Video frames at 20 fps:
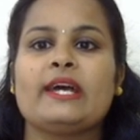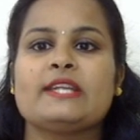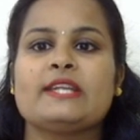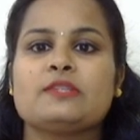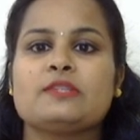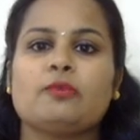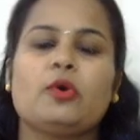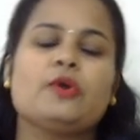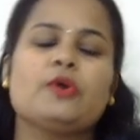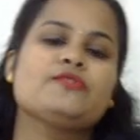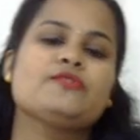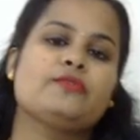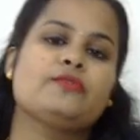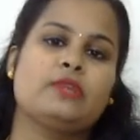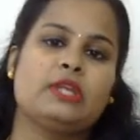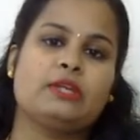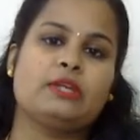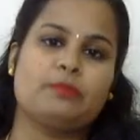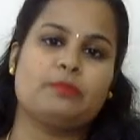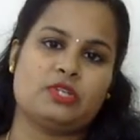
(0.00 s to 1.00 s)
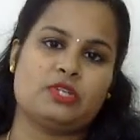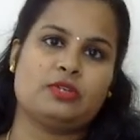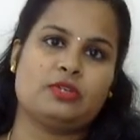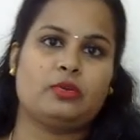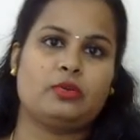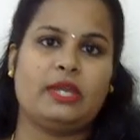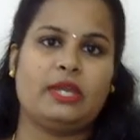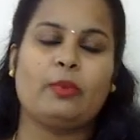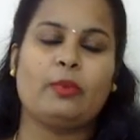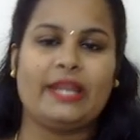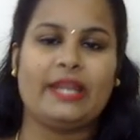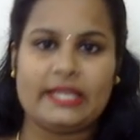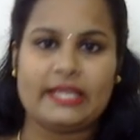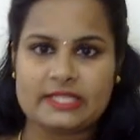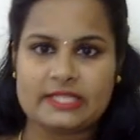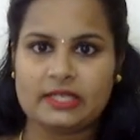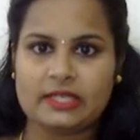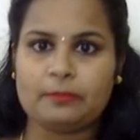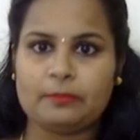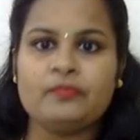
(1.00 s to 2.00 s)
atmospheric pressure, okay, 1
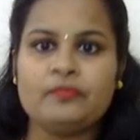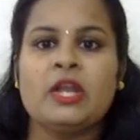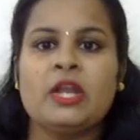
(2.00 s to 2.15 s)
atm,